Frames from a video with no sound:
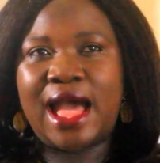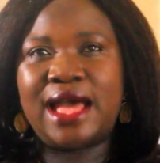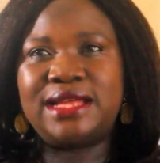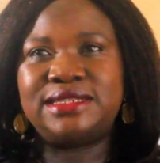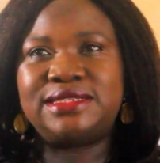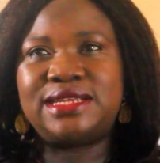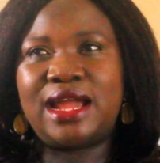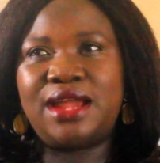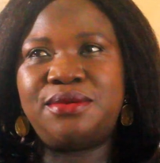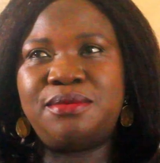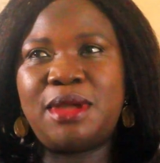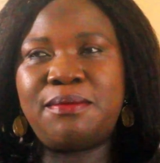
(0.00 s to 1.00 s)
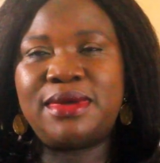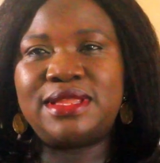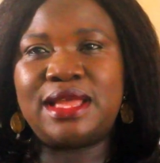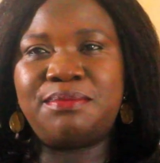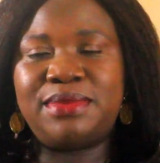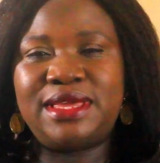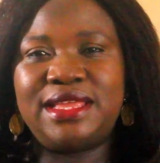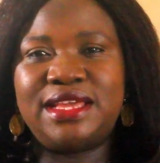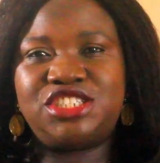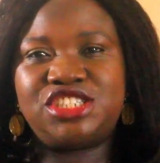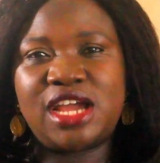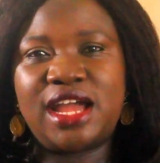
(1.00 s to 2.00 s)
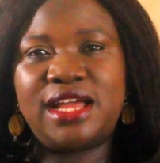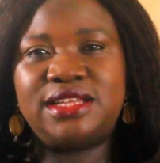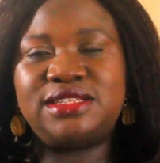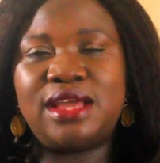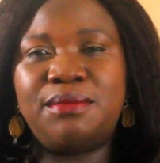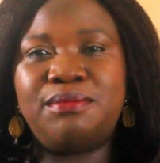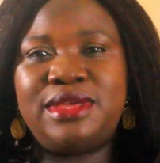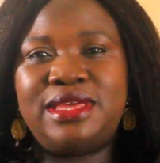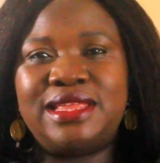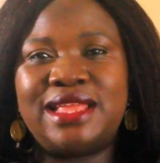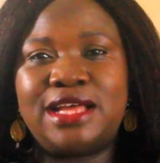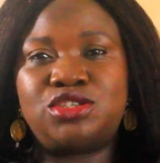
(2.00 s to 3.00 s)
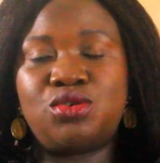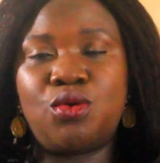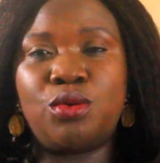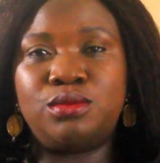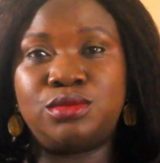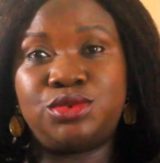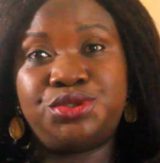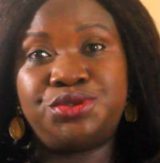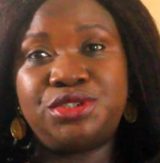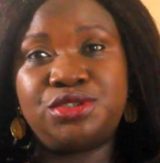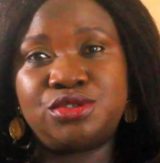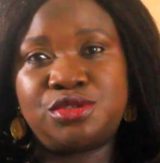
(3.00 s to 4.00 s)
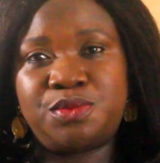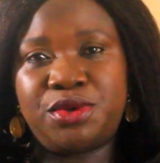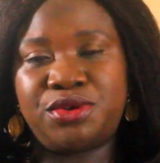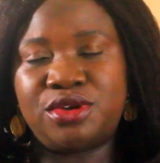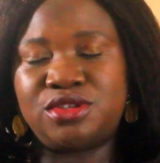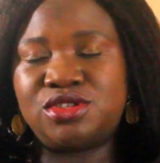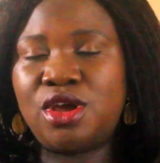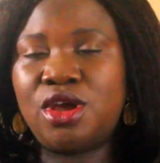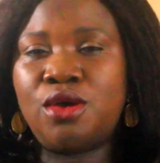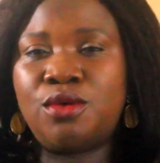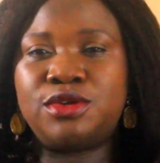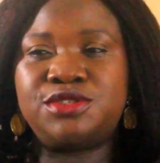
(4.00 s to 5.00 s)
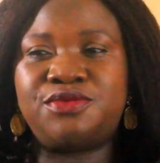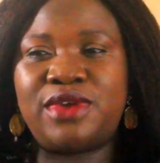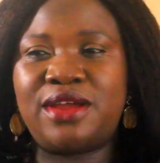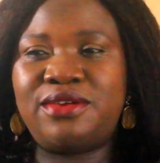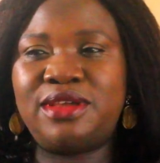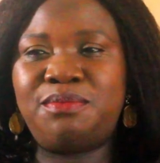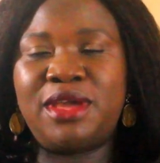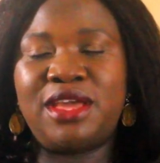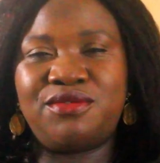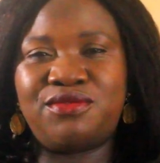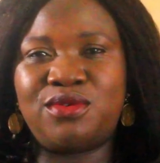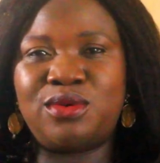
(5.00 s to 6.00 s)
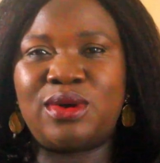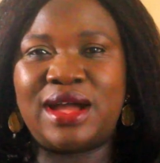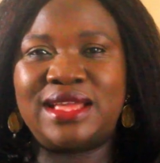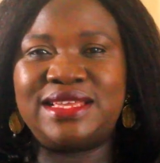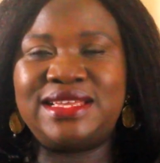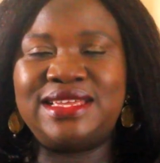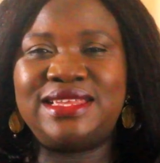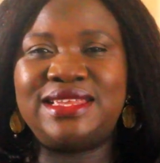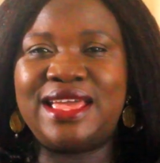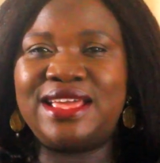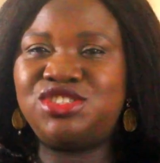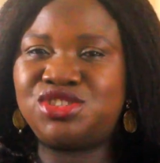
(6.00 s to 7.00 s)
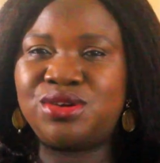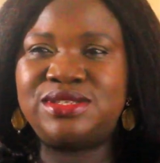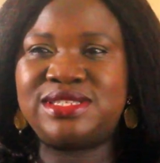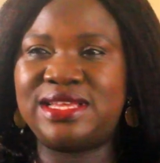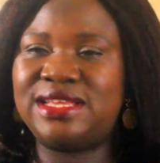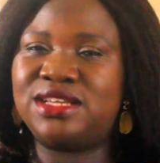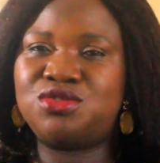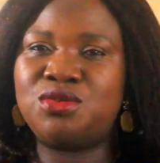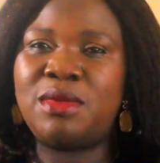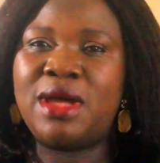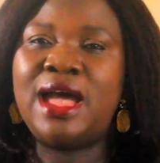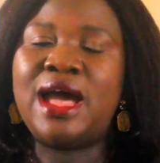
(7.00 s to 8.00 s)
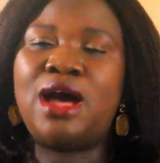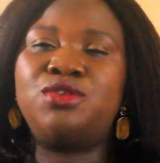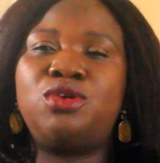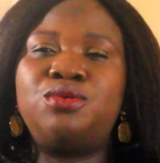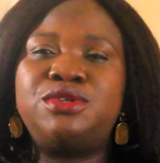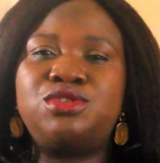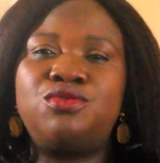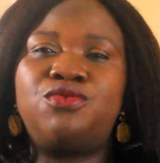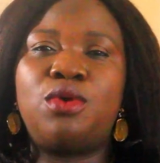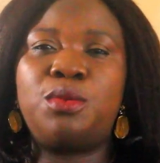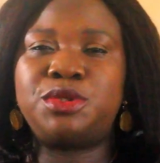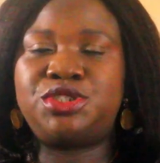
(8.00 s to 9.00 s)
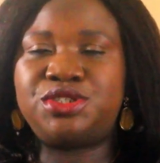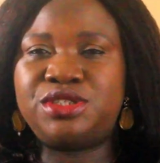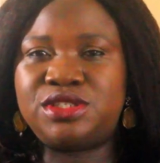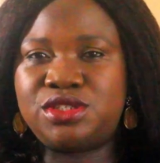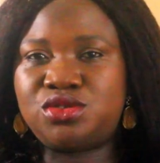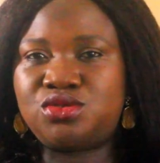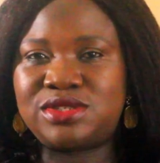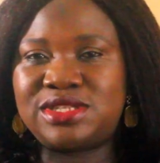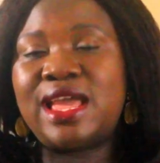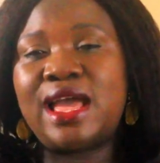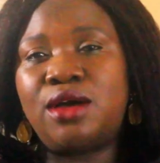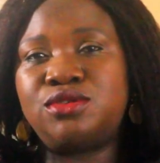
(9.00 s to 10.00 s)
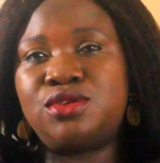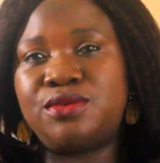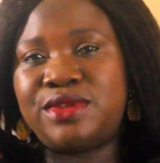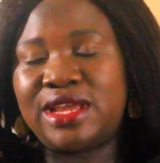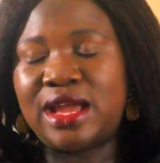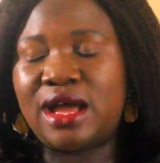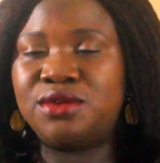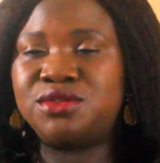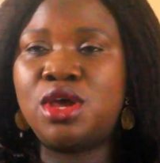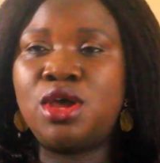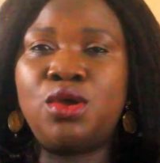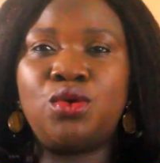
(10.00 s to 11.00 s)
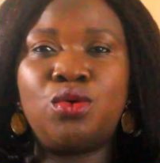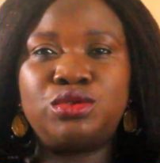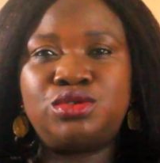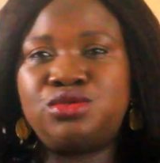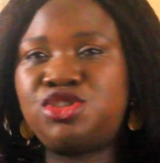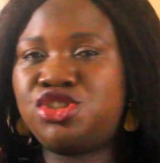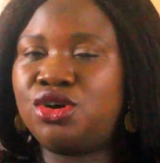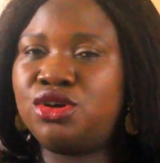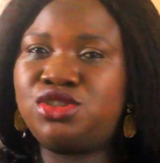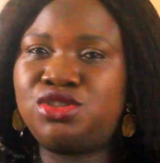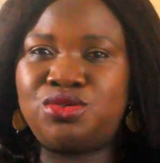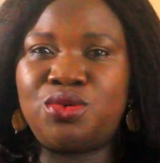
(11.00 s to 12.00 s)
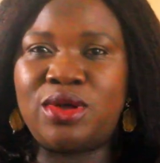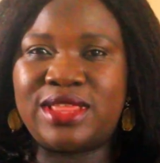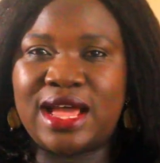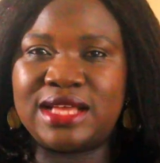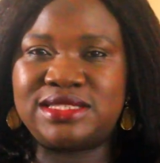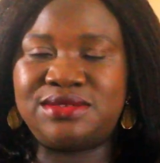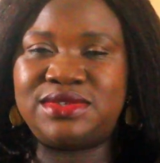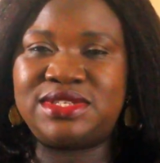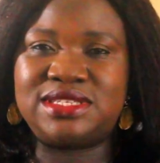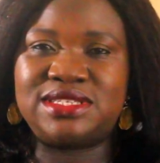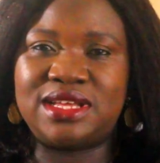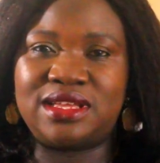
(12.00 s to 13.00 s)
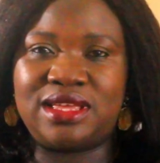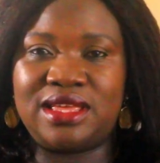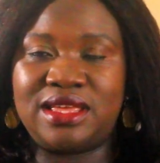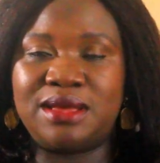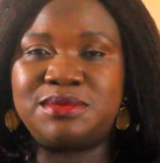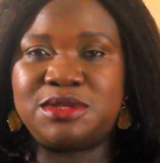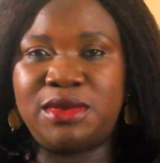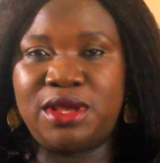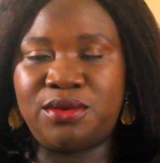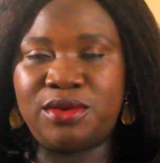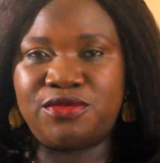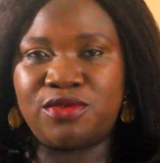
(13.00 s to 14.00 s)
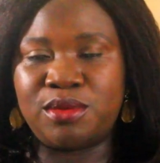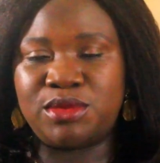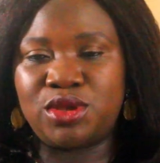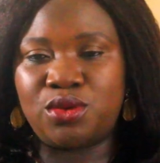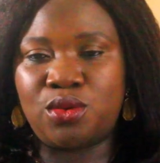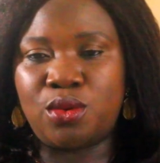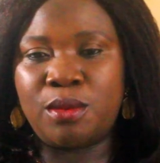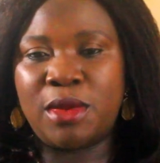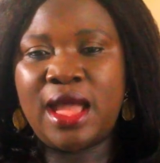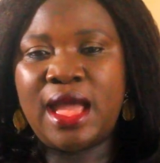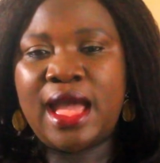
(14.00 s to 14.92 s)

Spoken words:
And I remember that being a child and being at home during those periods was very painful. I didn't enjoy staying at home. I'd always look for opportunities to stay out of the house, go to church, do other activities that kept me away from the home.